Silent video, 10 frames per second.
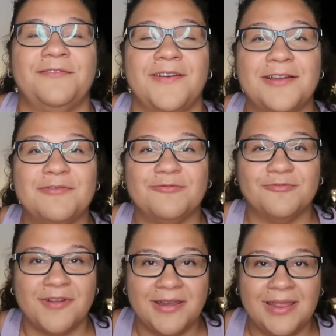fun
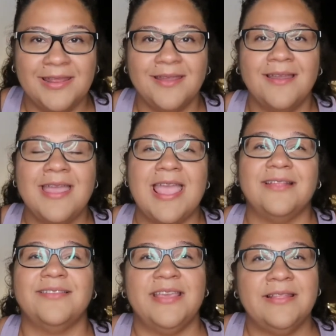running
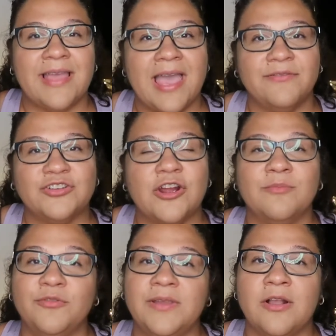and seeing the avatar
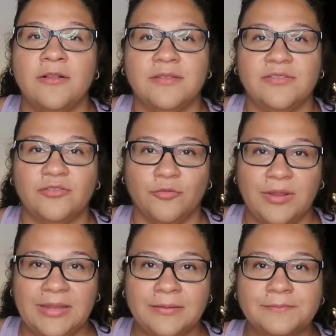moving on the
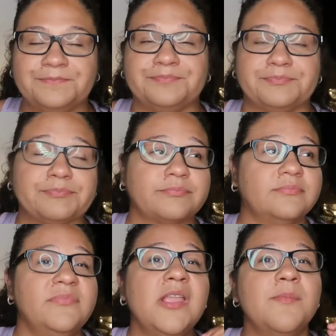screen.
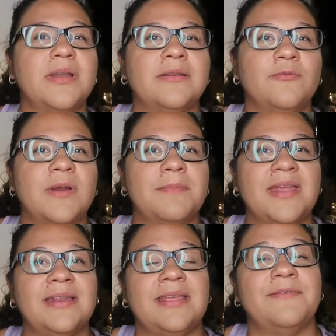But what
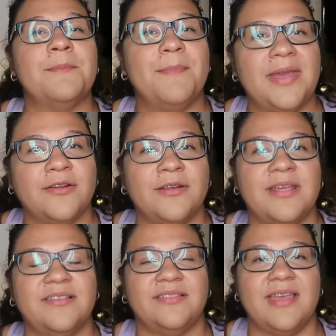made it even better
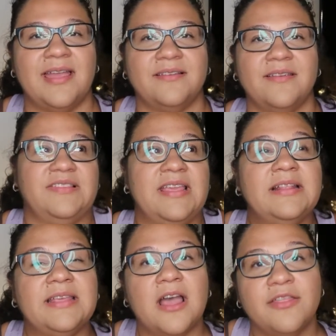is that
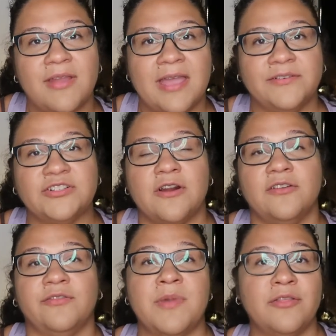seeing the other
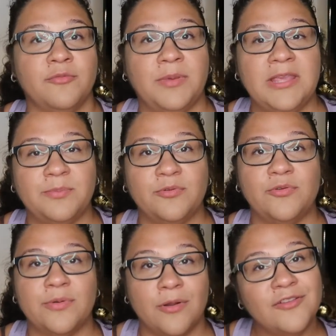avatars from other people
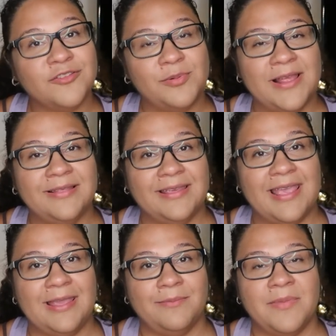who were also playing the
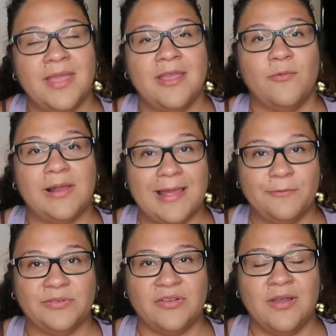game while
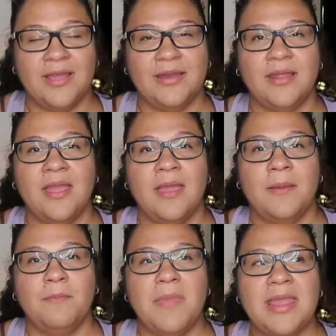I was on
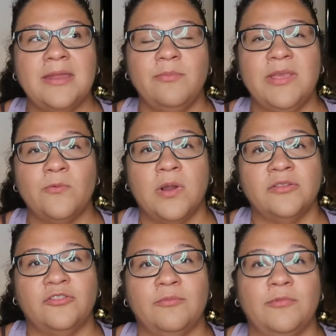made me
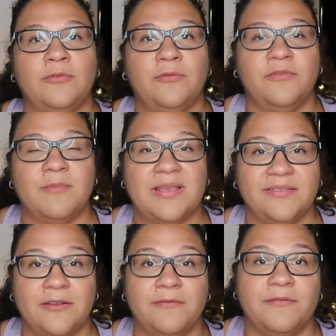want to move
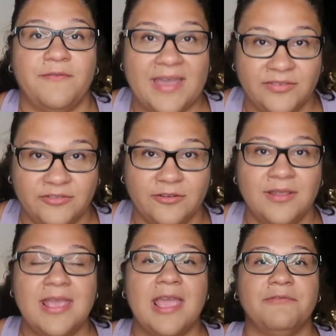myself faster.
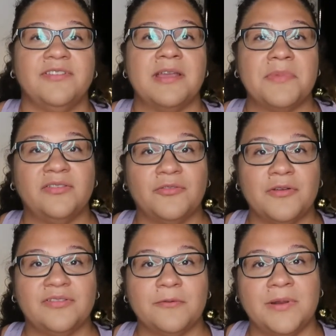Every time I
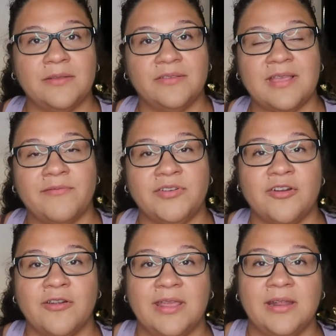saw someone else's
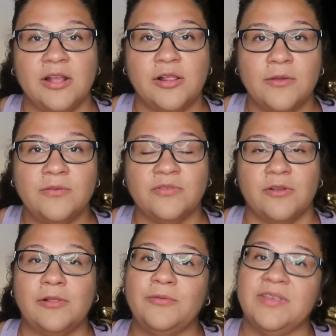avatar getting close or
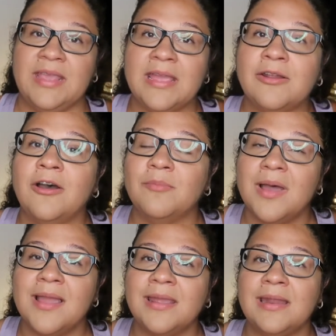closing in on
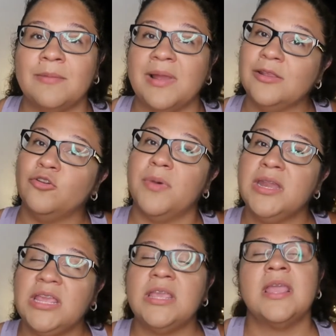mine and my little
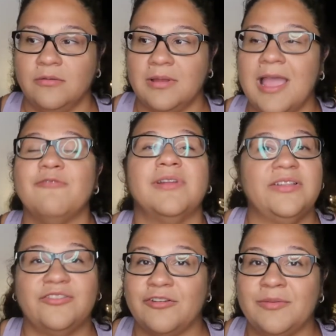bunny, I
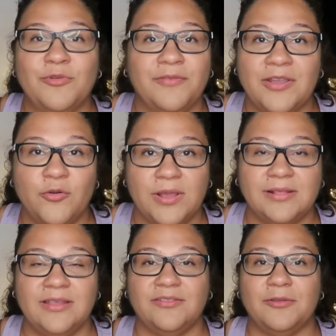really started moving
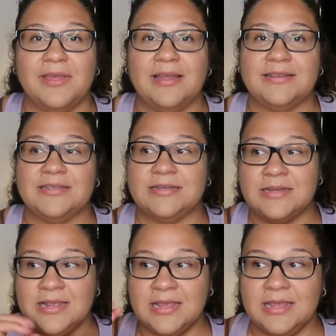quickly so that
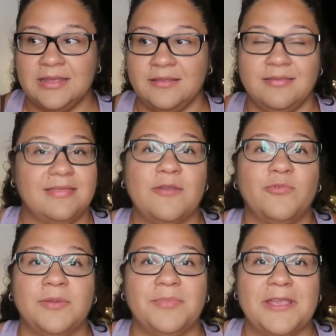they
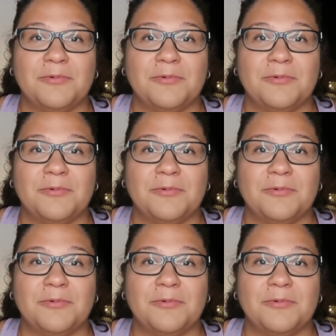wouldn't be